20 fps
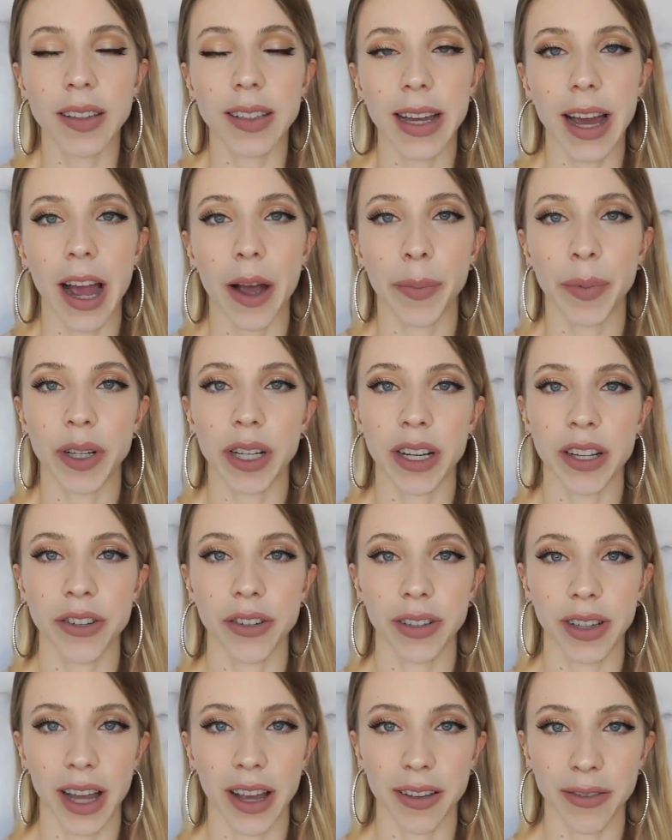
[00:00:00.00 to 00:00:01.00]
to happen in
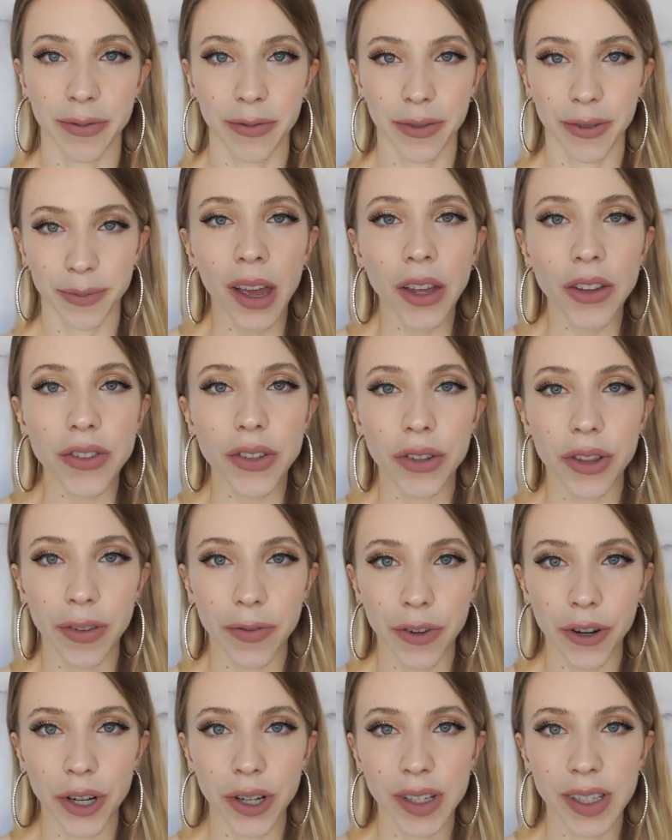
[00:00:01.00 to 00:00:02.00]
your life. So the
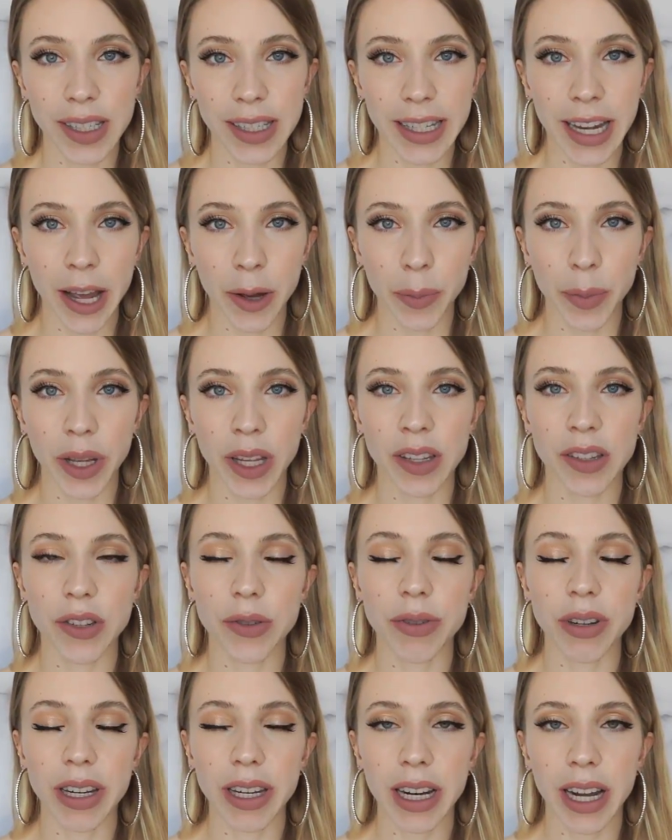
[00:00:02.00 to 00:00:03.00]
first step is
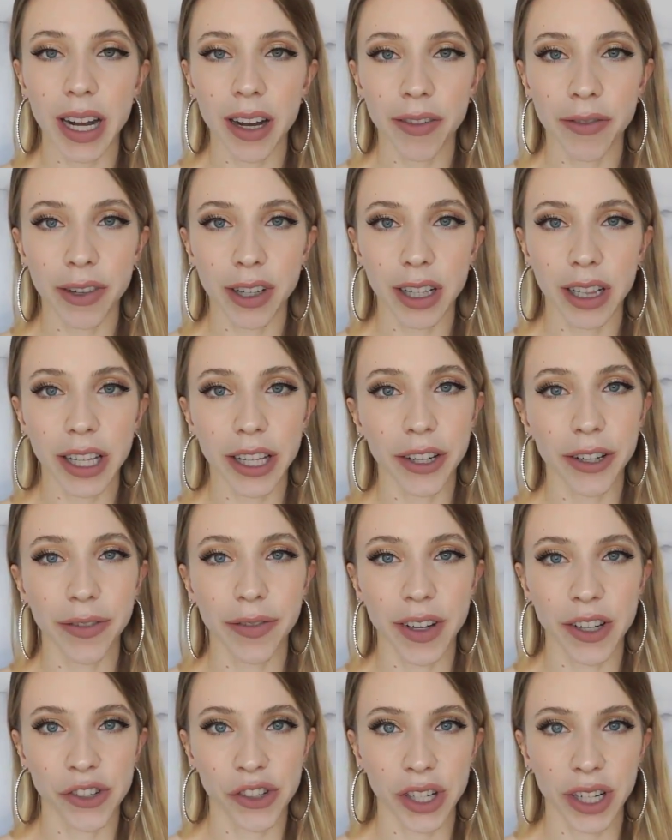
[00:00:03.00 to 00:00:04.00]
you need to have a
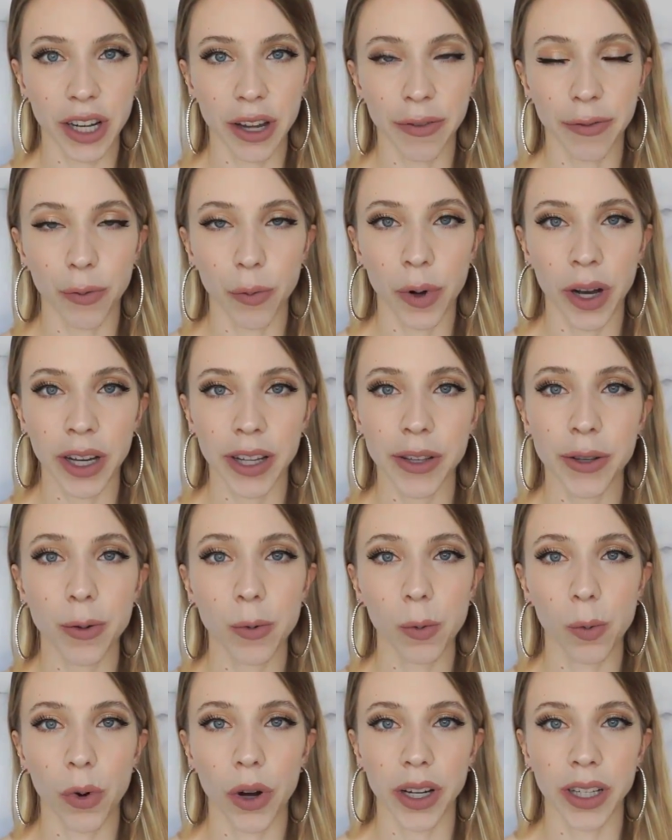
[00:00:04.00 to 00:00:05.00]
clear vision of what
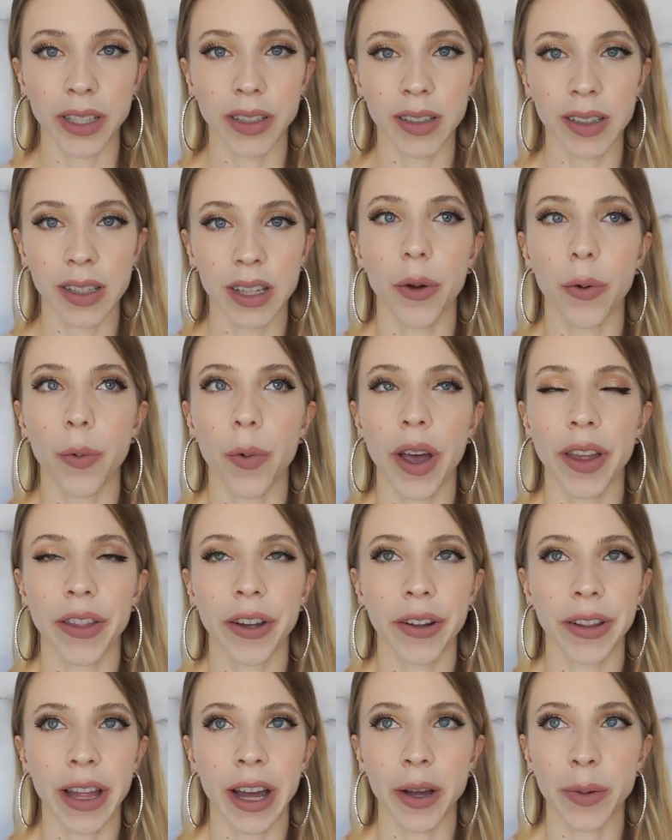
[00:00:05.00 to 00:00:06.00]
you want,
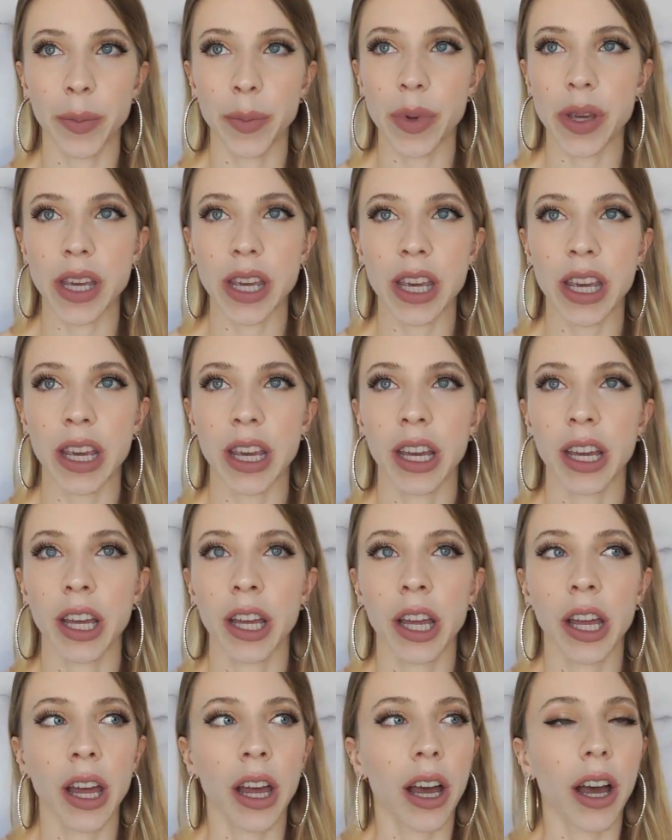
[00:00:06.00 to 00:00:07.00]
whether that
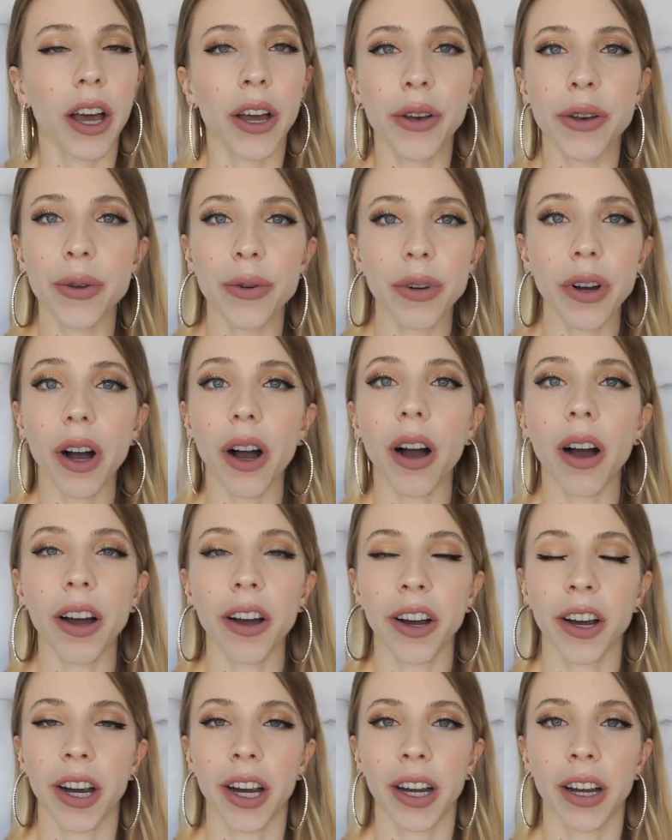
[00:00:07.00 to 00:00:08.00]
be a new
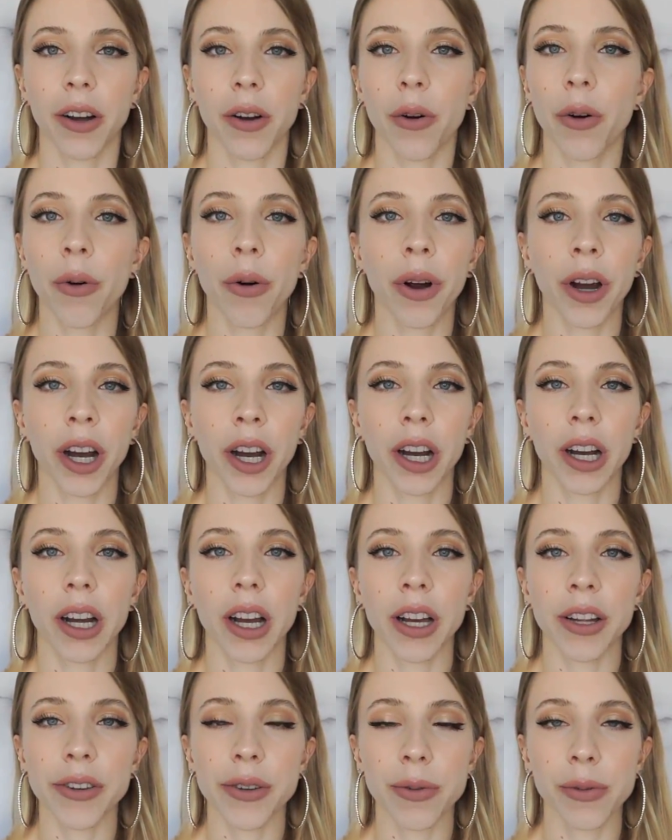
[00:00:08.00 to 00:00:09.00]
car or
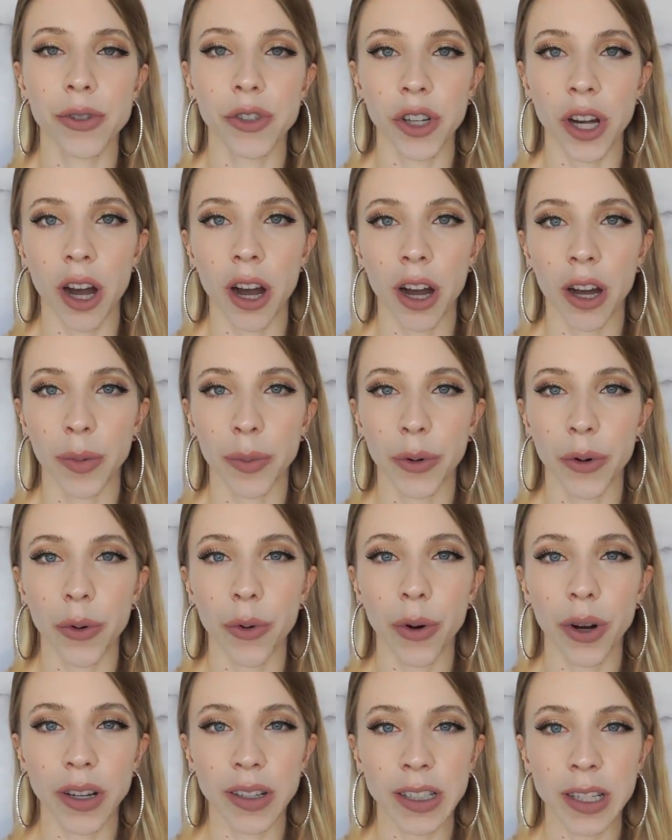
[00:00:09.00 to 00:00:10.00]
a new job
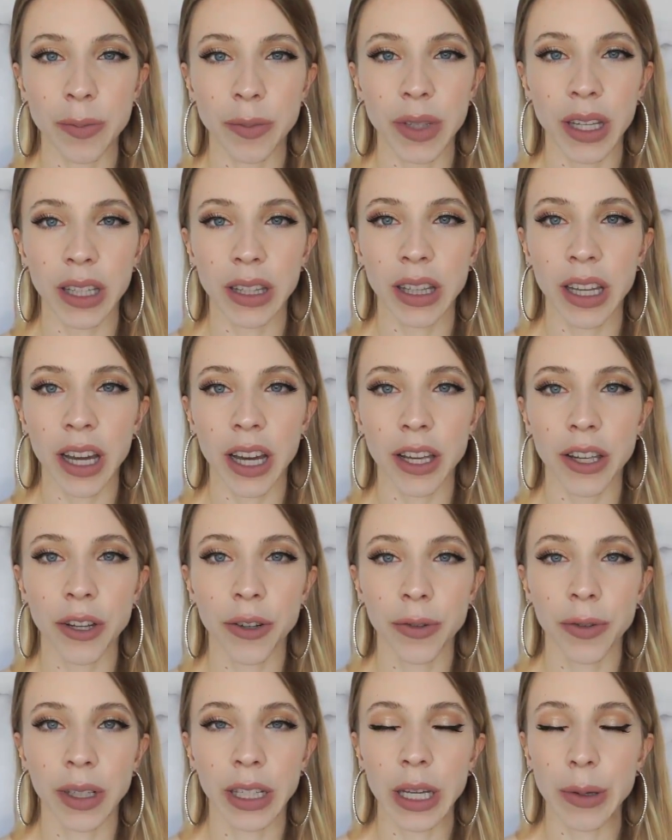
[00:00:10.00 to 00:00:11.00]
or something that
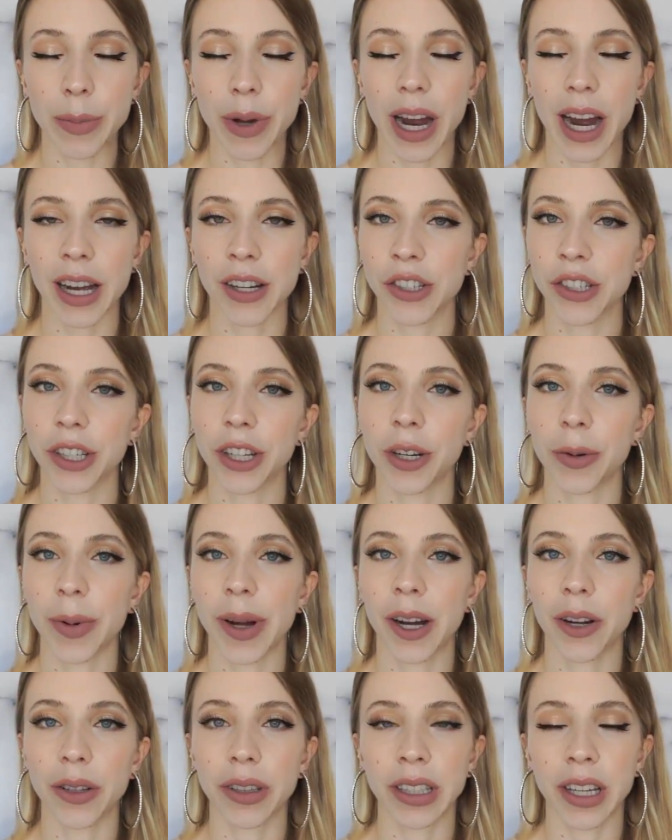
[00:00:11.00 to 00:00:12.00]
you're really passionate
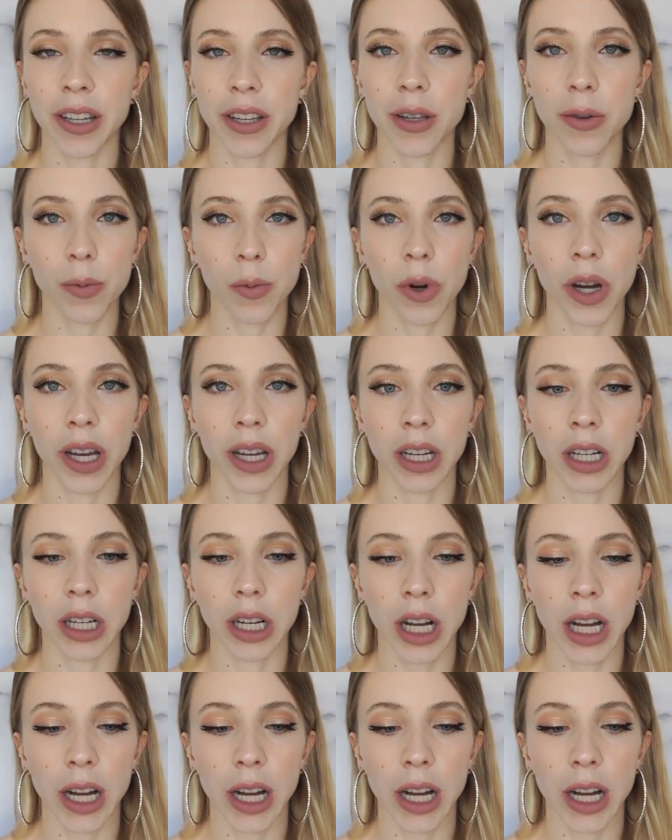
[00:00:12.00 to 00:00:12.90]
about that you want.